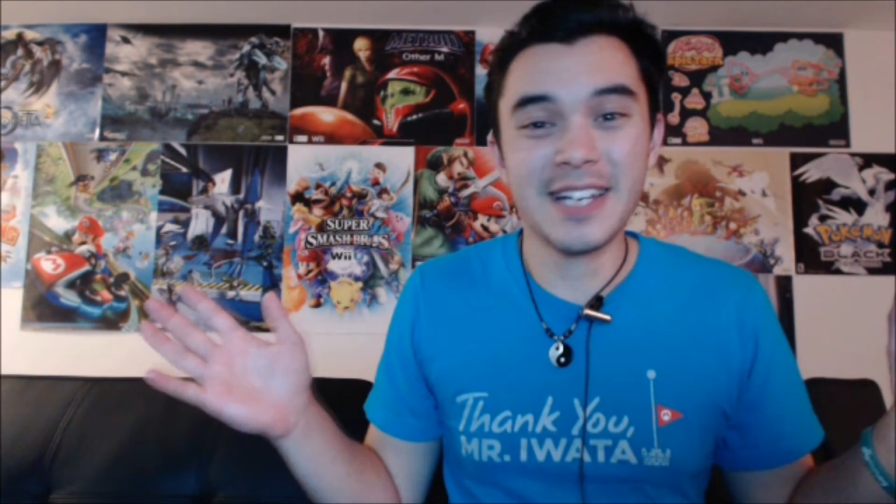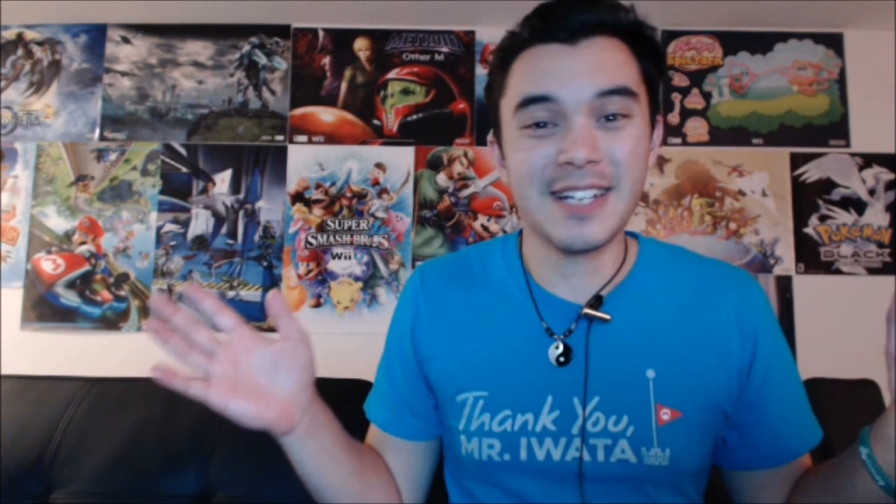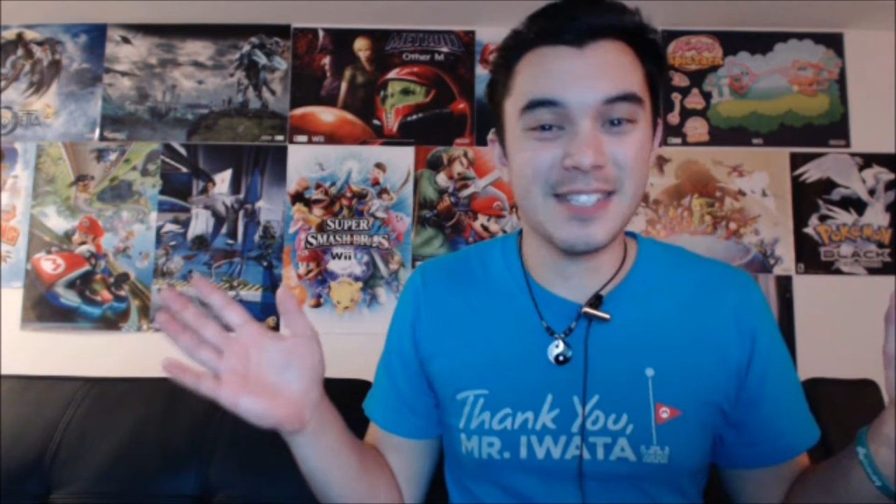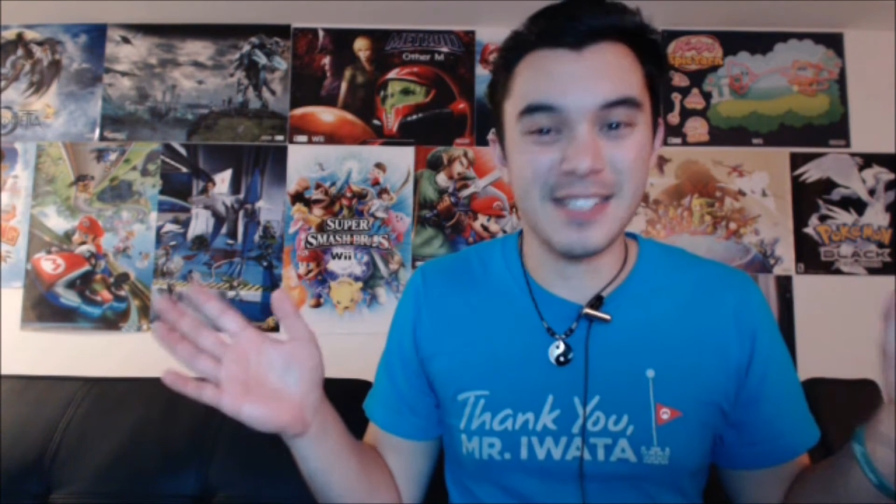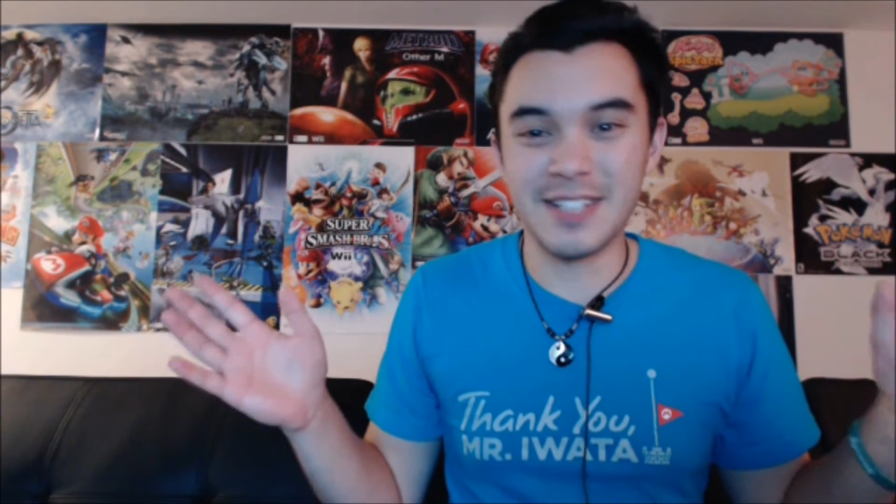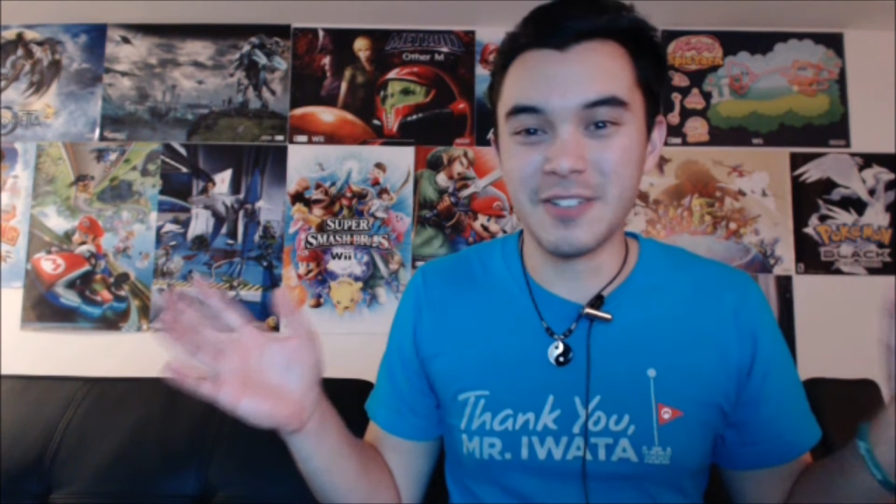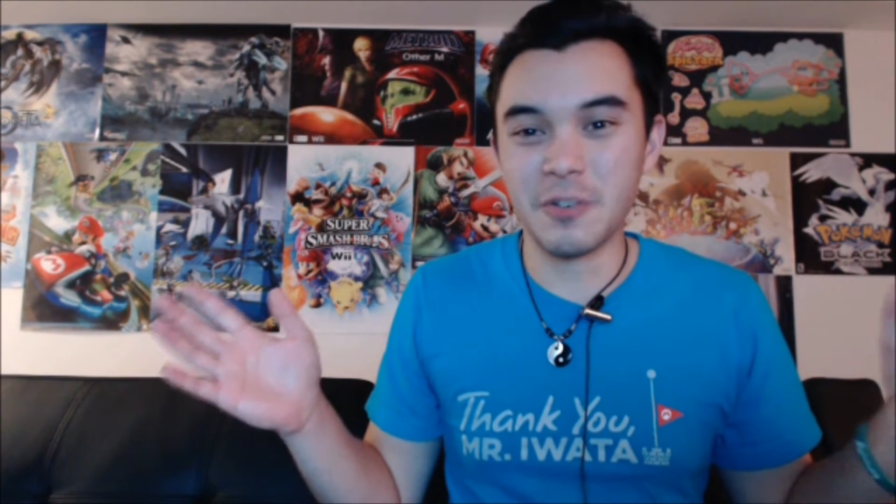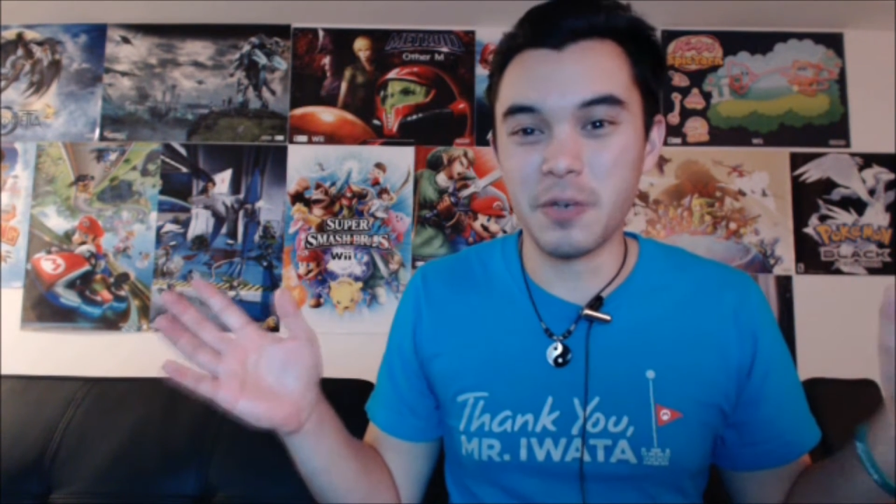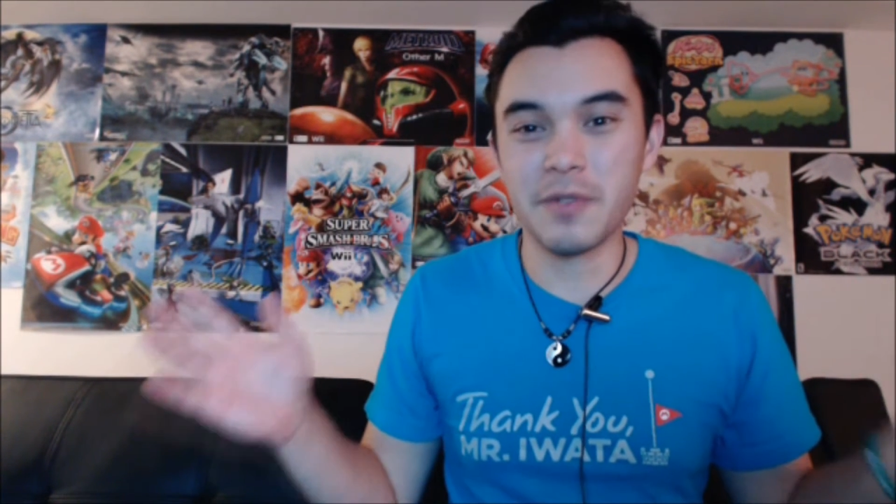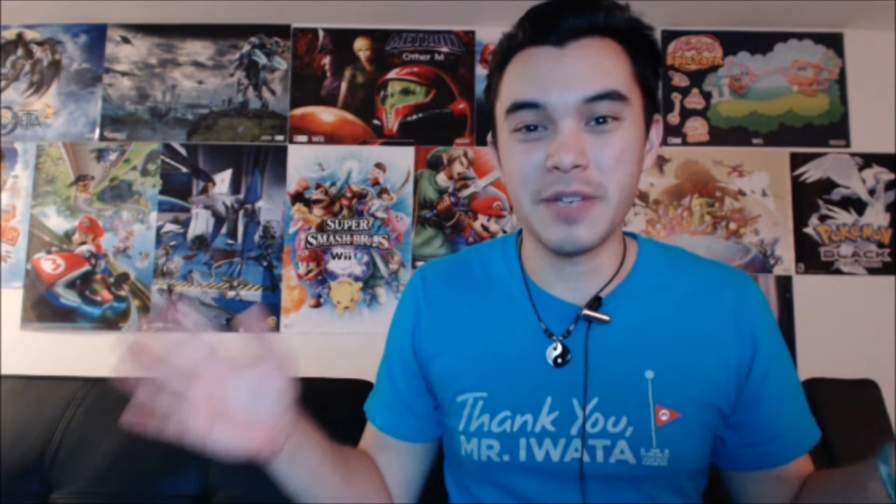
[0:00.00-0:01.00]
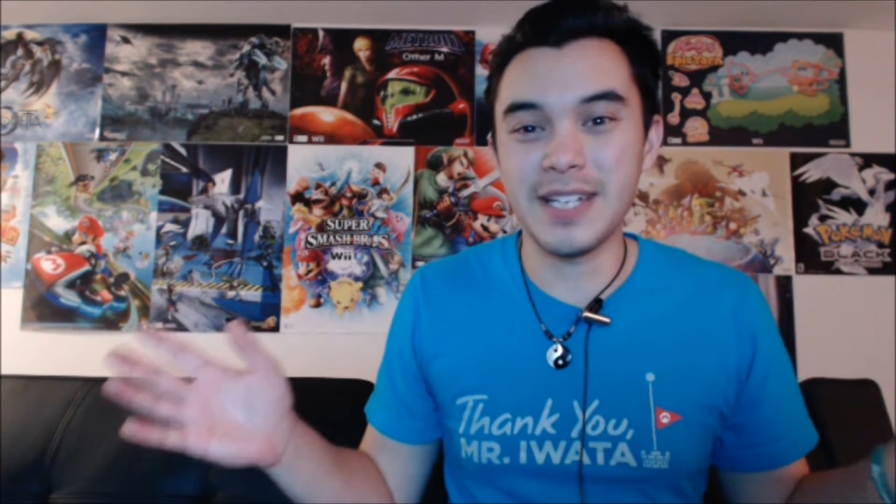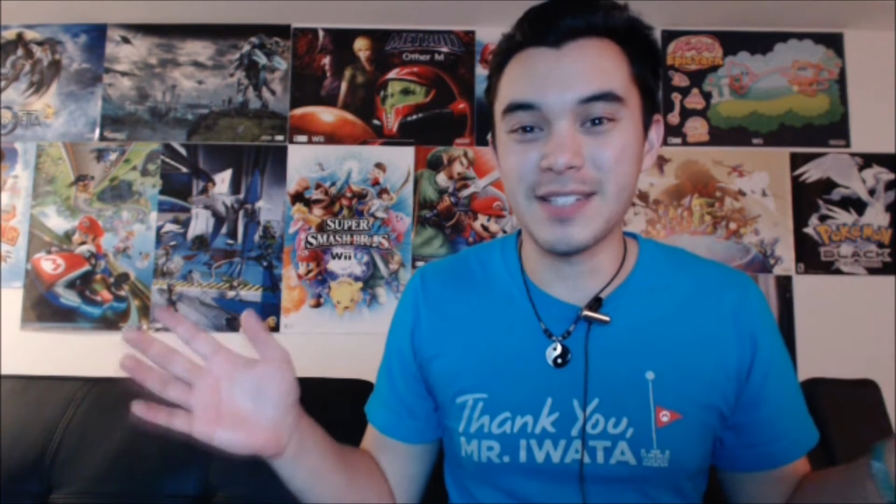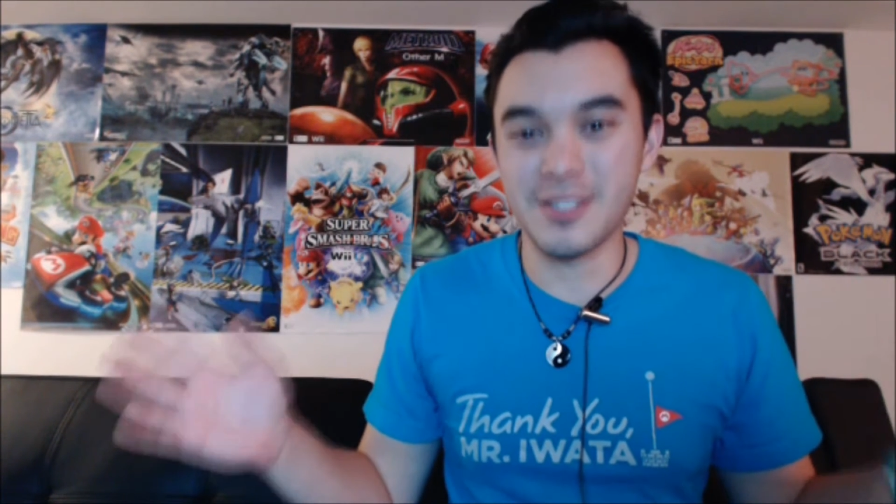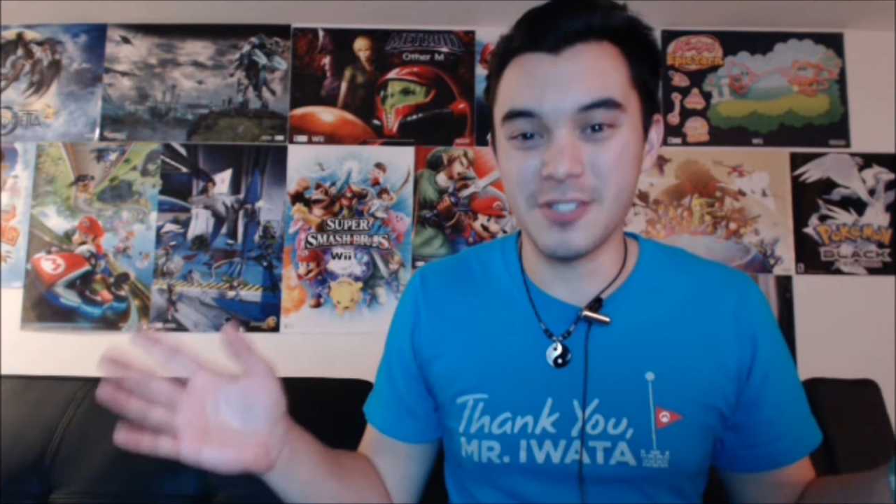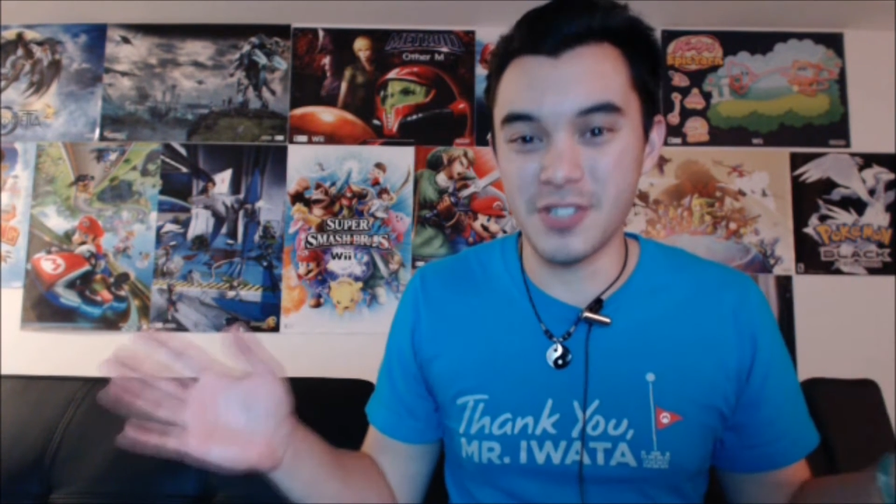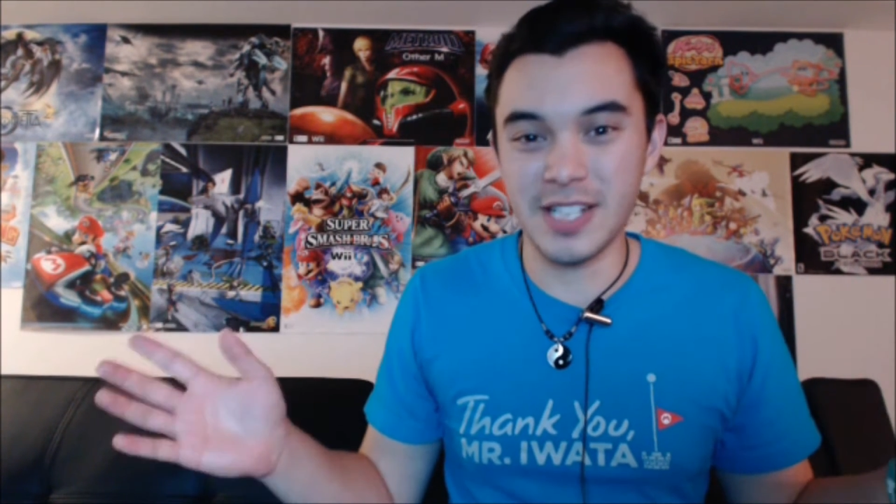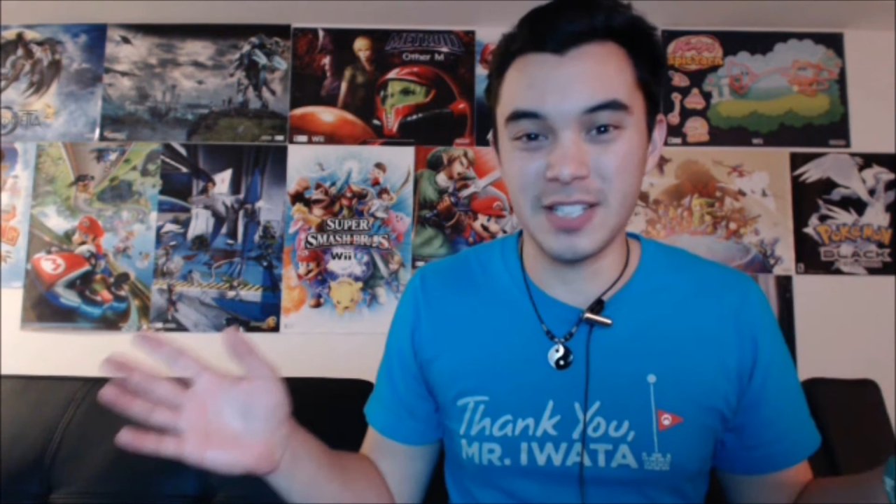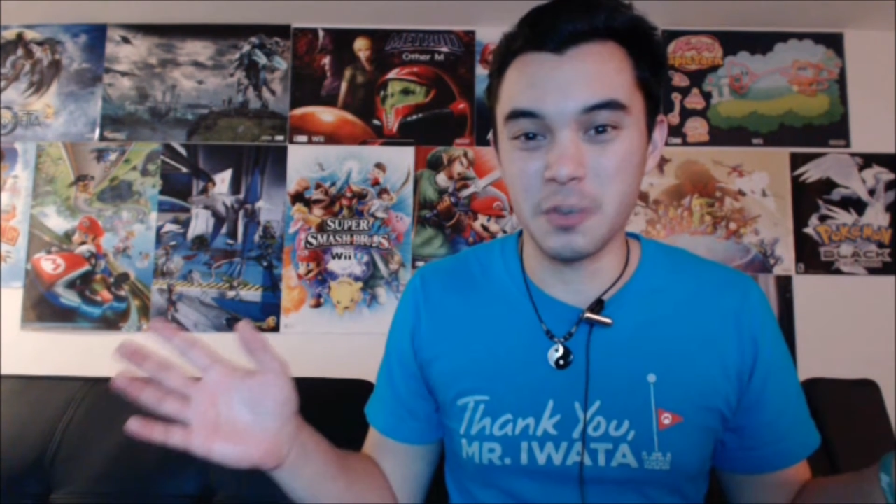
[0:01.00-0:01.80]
Because when we associate